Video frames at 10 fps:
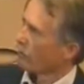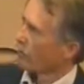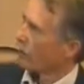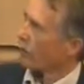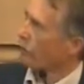
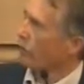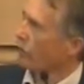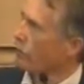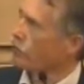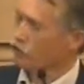
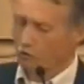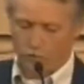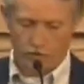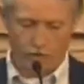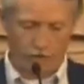that
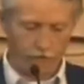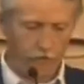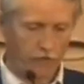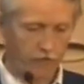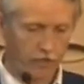consumes
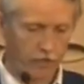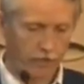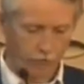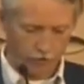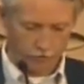75
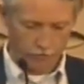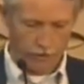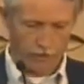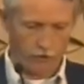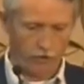kW of
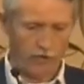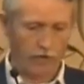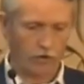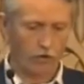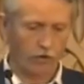power an
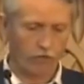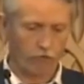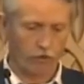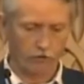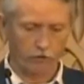hour and
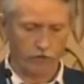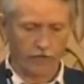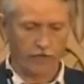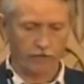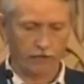
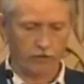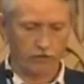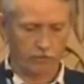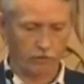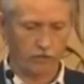
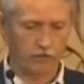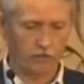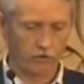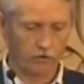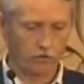490,000
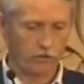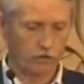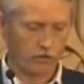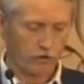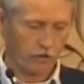BTUs
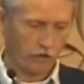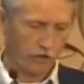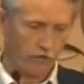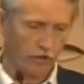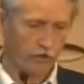
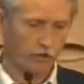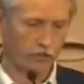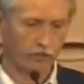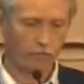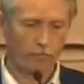of
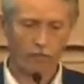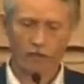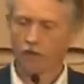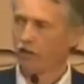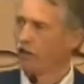energy.
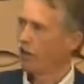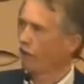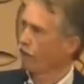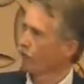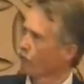
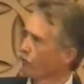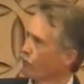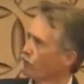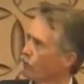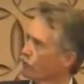If it were
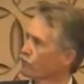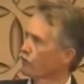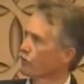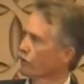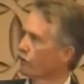produced
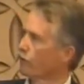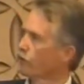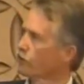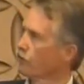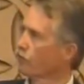with
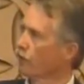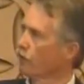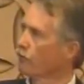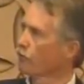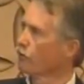if the
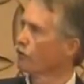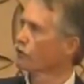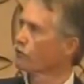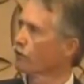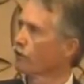heat were
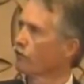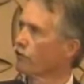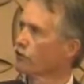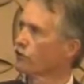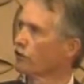produced with a
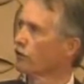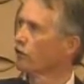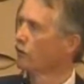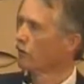conventional